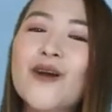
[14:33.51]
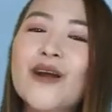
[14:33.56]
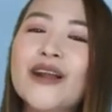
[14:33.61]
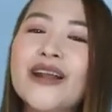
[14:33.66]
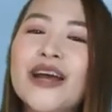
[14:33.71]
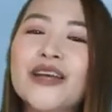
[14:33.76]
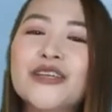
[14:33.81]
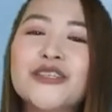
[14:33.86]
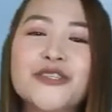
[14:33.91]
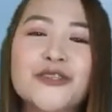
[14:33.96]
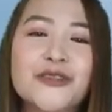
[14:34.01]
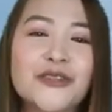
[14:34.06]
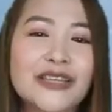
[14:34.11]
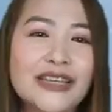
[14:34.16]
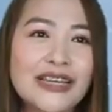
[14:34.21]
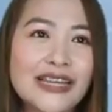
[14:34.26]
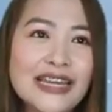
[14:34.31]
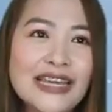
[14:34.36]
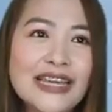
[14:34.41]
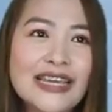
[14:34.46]
Cora should
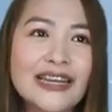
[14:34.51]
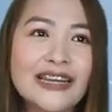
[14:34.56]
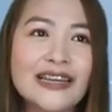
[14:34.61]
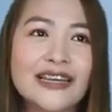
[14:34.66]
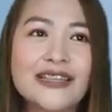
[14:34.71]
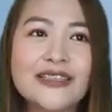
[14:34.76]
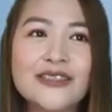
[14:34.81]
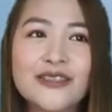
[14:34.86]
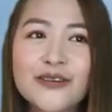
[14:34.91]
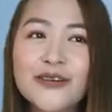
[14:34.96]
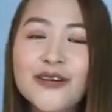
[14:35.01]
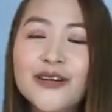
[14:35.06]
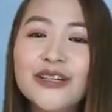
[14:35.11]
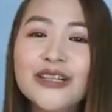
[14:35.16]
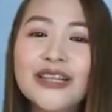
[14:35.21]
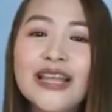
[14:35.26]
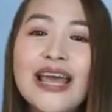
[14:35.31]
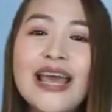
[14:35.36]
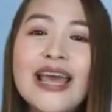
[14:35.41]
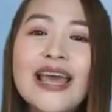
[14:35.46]
clean in the
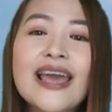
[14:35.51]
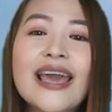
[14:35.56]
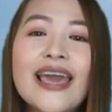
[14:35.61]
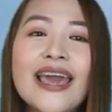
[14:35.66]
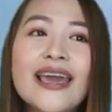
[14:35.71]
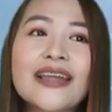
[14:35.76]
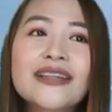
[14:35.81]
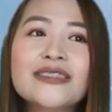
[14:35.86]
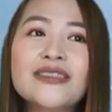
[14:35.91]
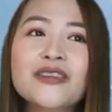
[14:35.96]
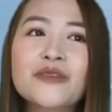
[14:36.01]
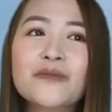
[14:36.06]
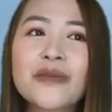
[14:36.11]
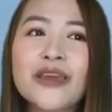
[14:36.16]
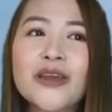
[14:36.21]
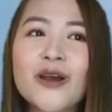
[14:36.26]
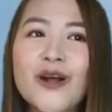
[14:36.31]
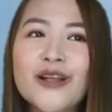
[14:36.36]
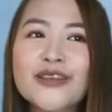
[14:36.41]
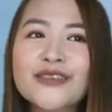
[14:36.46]
school and she
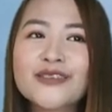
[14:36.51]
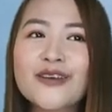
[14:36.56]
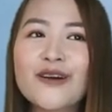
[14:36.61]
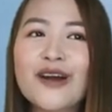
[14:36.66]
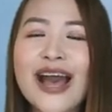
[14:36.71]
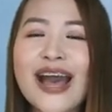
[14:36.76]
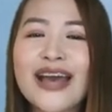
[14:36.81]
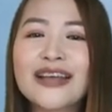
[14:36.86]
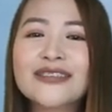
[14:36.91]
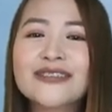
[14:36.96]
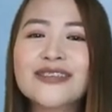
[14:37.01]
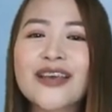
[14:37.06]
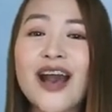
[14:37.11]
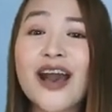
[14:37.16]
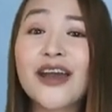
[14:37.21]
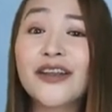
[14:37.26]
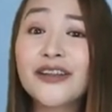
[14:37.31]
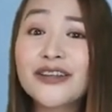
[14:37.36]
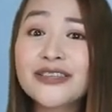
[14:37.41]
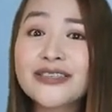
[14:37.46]
may also ask
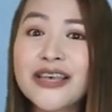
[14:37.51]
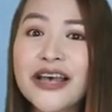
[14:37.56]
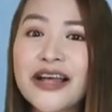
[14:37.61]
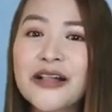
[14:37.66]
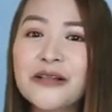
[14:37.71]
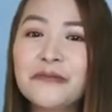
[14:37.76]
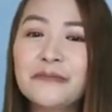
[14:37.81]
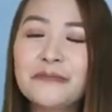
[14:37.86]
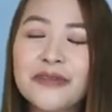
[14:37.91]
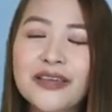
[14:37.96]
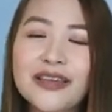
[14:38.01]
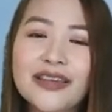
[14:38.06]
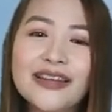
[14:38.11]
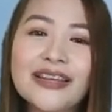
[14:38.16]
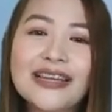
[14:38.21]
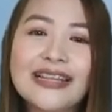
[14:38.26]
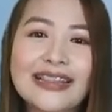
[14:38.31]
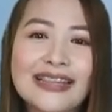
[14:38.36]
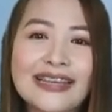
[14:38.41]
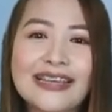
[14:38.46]
others help
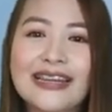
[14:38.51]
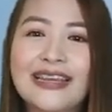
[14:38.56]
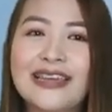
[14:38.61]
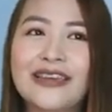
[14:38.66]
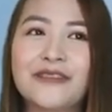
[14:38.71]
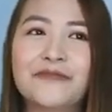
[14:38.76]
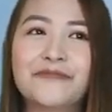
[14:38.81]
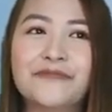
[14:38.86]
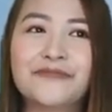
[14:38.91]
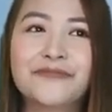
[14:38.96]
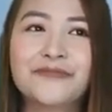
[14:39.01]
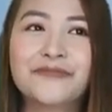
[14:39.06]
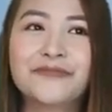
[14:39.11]
in cleaning.